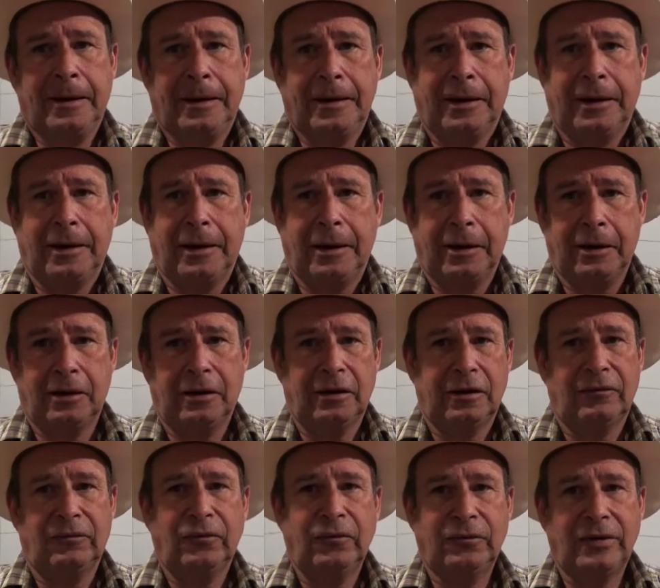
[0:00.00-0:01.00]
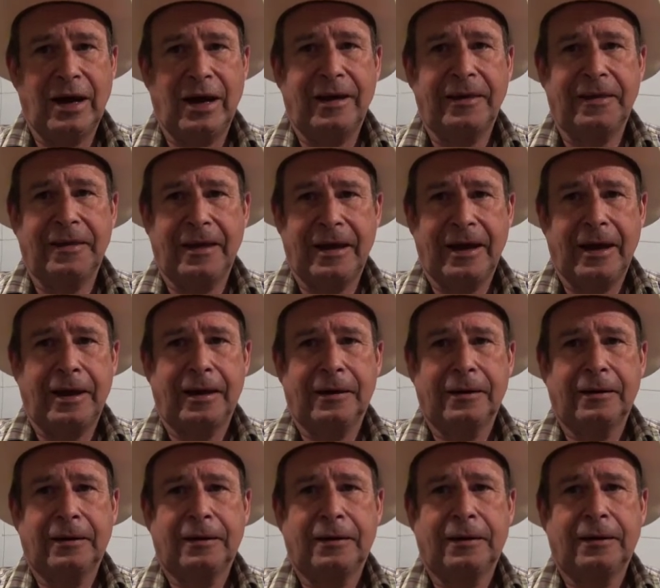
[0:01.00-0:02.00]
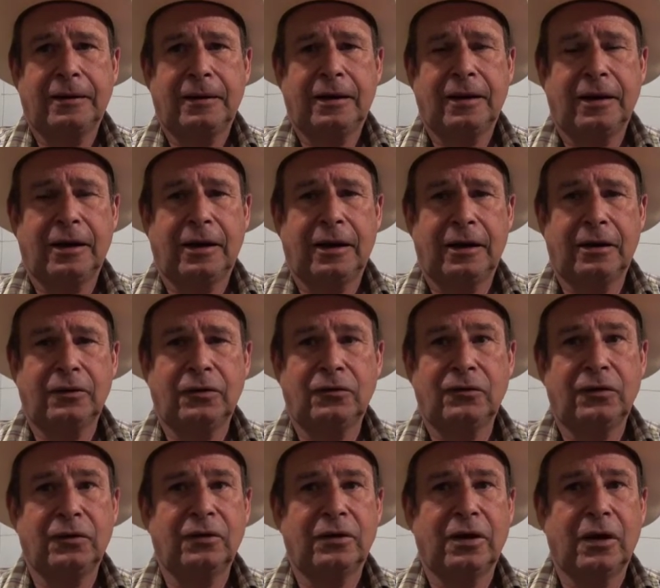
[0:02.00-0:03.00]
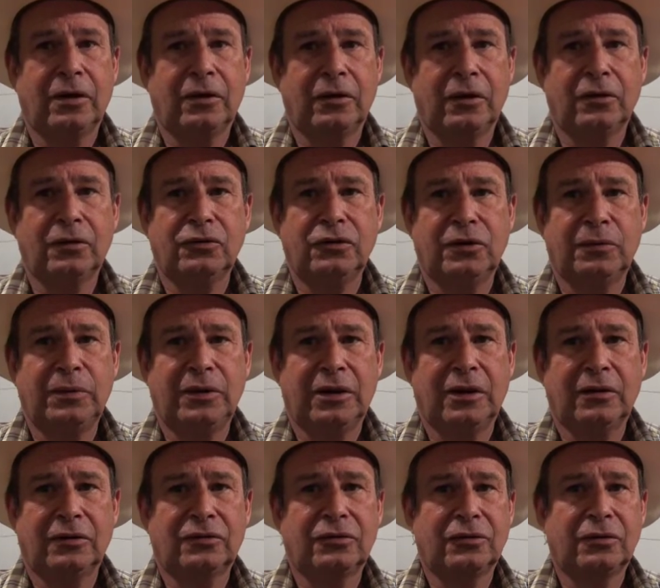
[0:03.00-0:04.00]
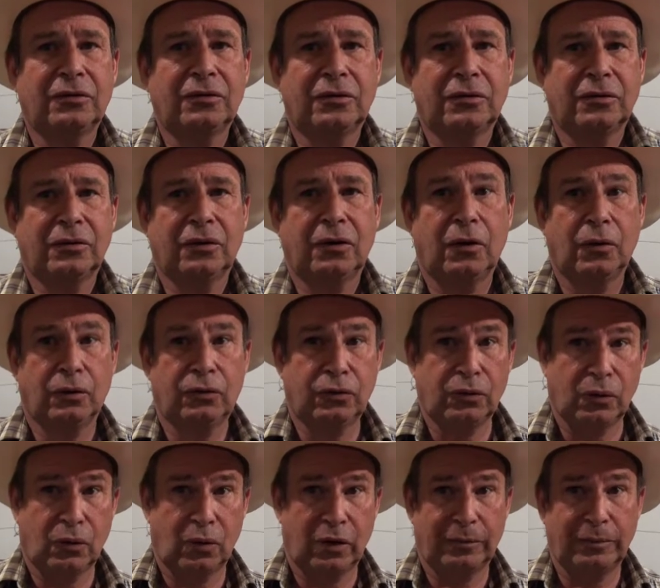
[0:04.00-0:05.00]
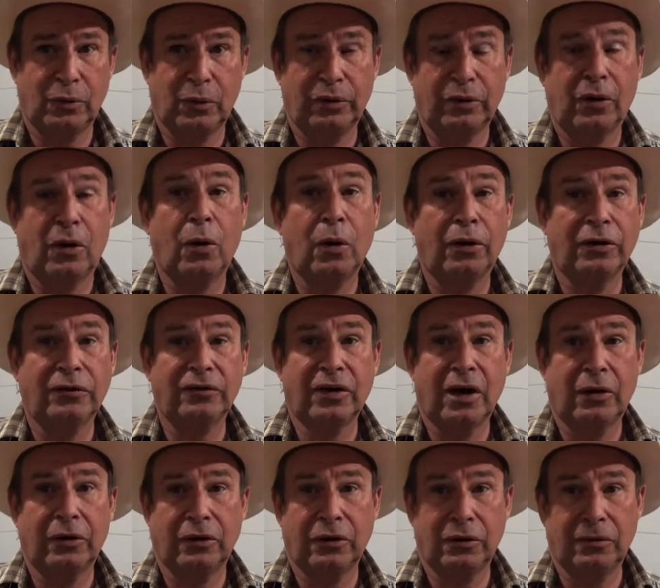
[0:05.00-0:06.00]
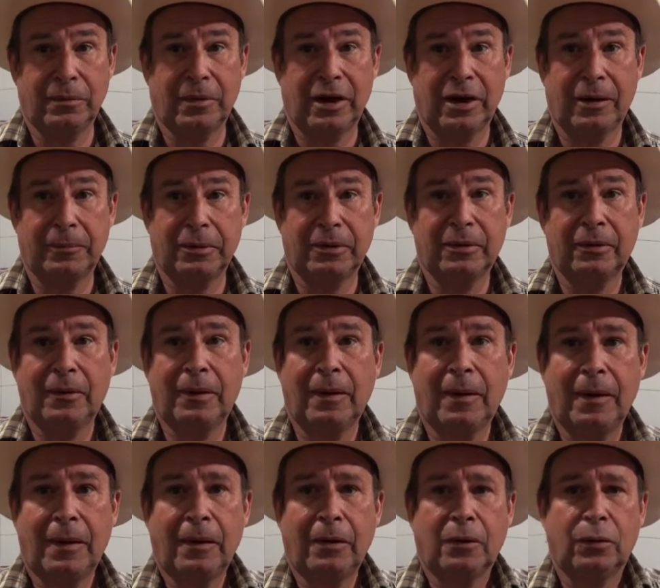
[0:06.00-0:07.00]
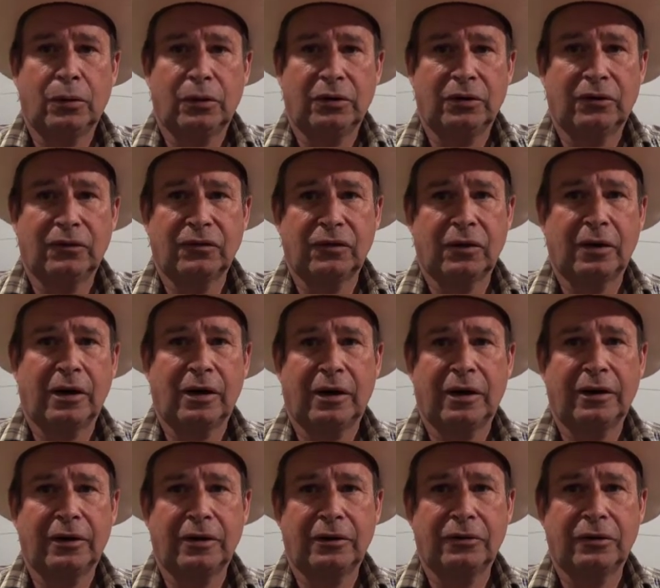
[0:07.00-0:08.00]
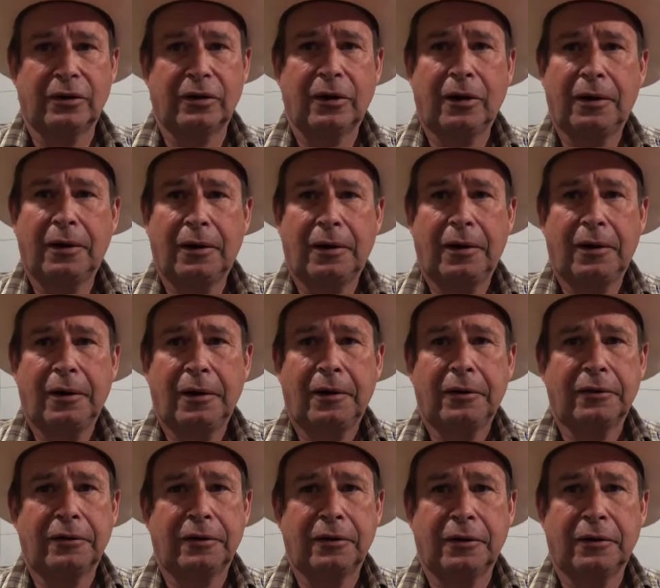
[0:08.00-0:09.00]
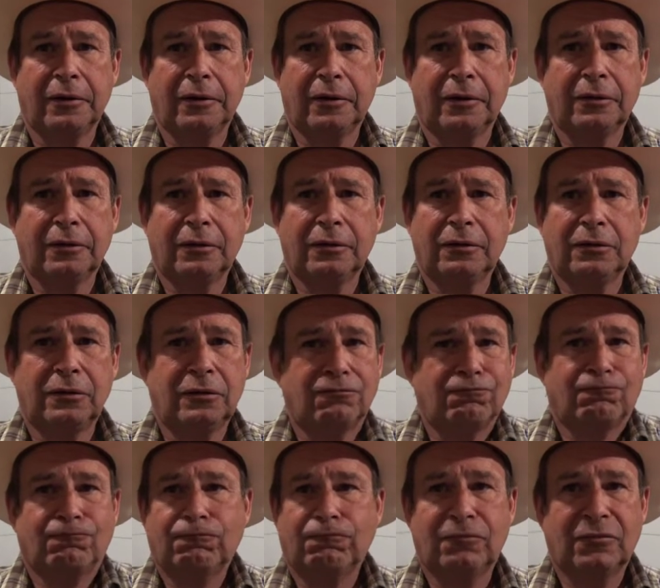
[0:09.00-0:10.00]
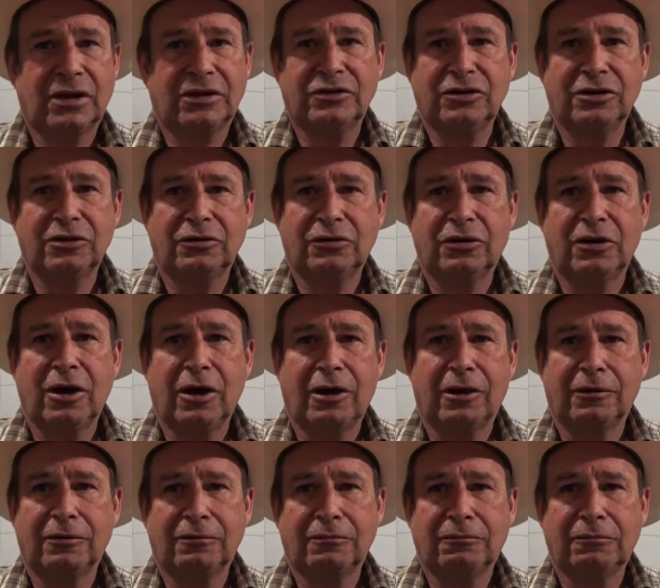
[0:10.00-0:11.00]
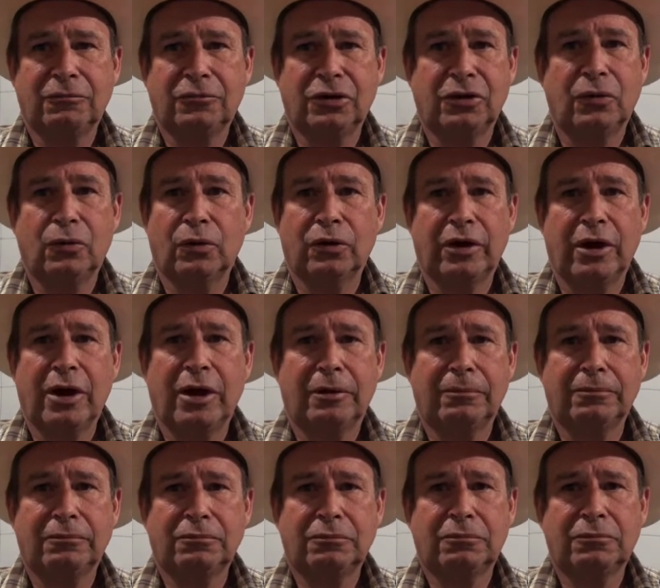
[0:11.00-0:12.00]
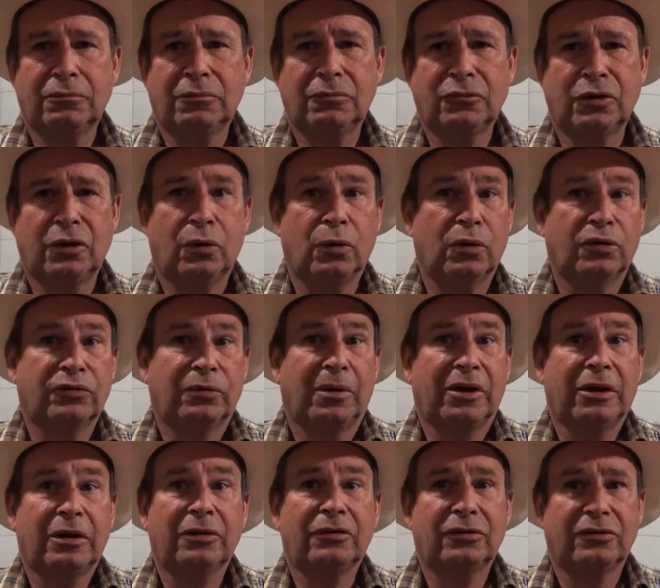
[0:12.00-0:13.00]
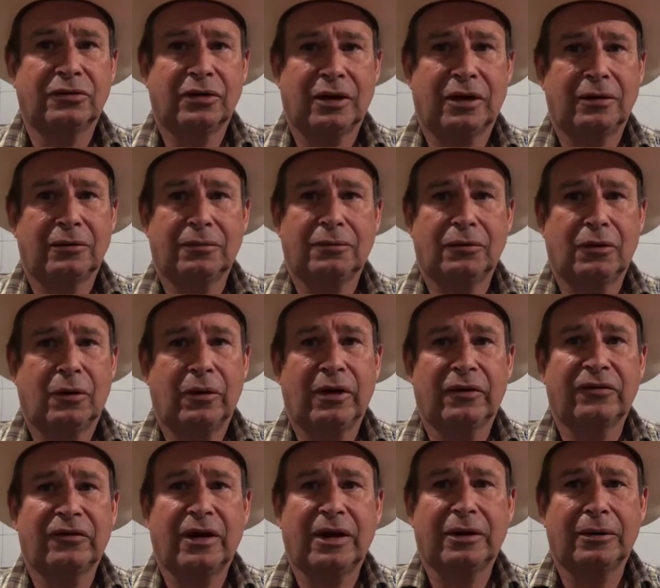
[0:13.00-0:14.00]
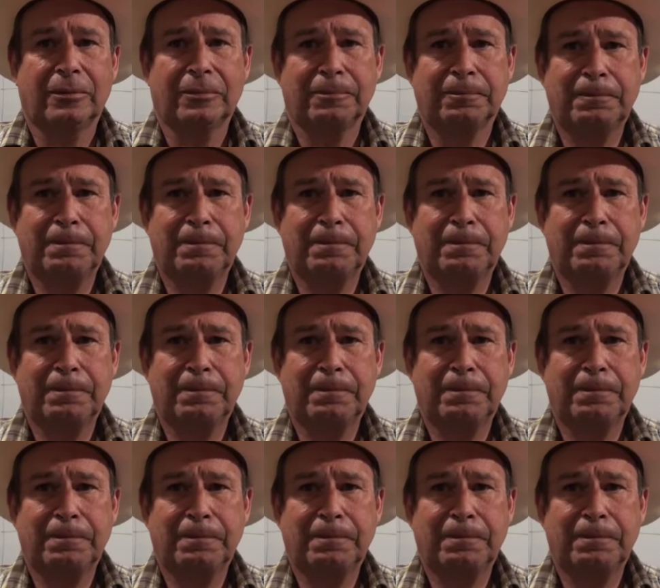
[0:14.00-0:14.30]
And if you've got that, and you've either got another GPS to go to a waypoint, or you've got a good map where you can figure out how to get there, then that's it. You got it. You know where you're at. You know where somebody else is at. You know how to find them.